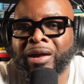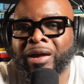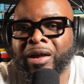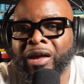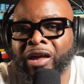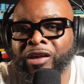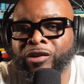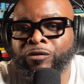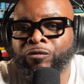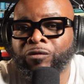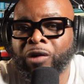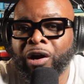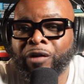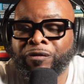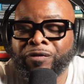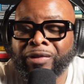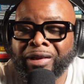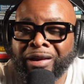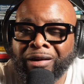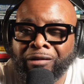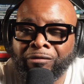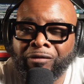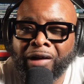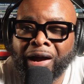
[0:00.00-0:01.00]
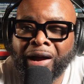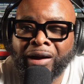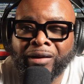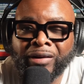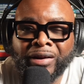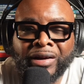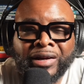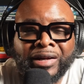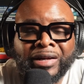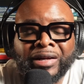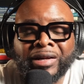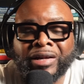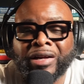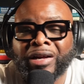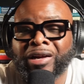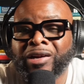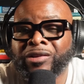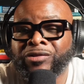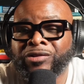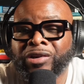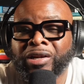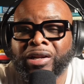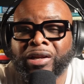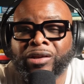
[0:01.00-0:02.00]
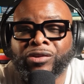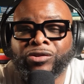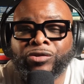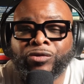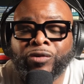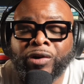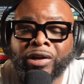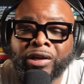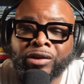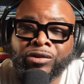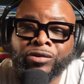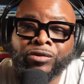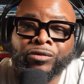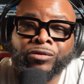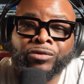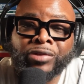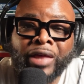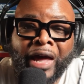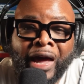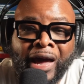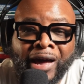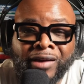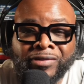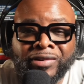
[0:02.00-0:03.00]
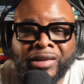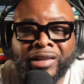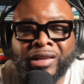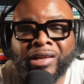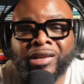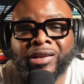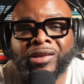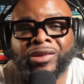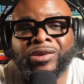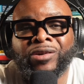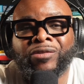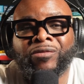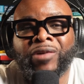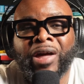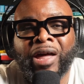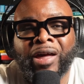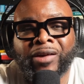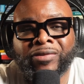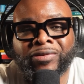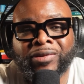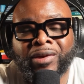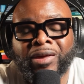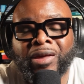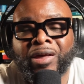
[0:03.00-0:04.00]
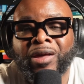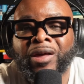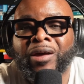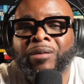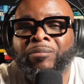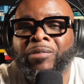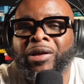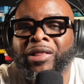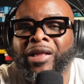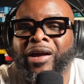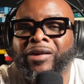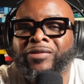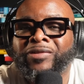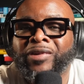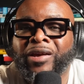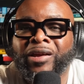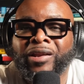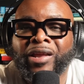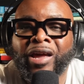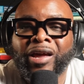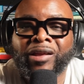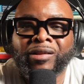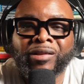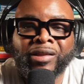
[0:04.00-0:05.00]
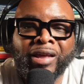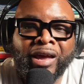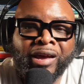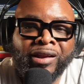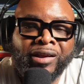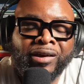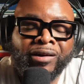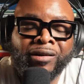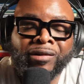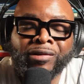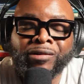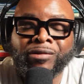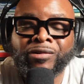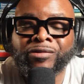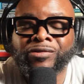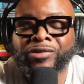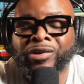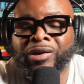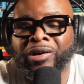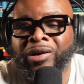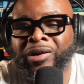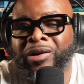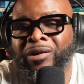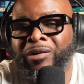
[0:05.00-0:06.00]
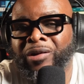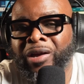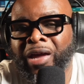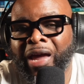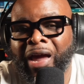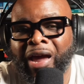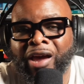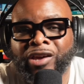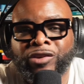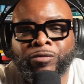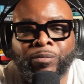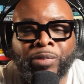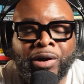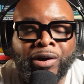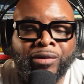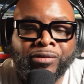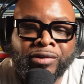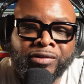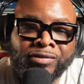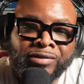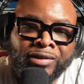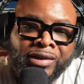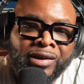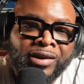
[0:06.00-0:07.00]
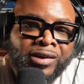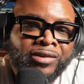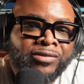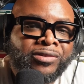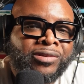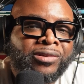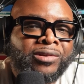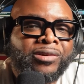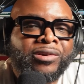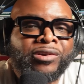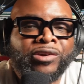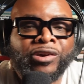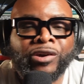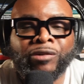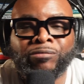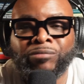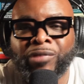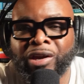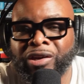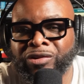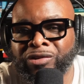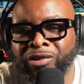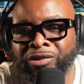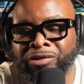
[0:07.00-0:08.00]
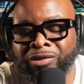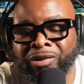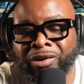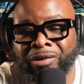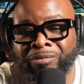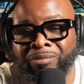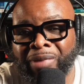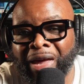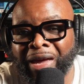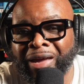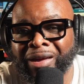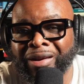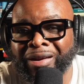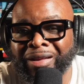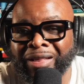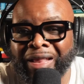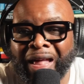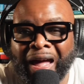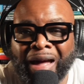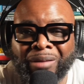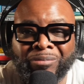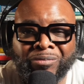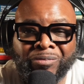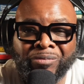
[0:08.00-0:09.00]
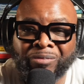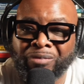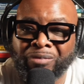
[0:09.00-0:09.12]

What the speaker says: it's roughly around 122,000 in the US. But like I said, that includes your cash bonuses, commissions could make it a lot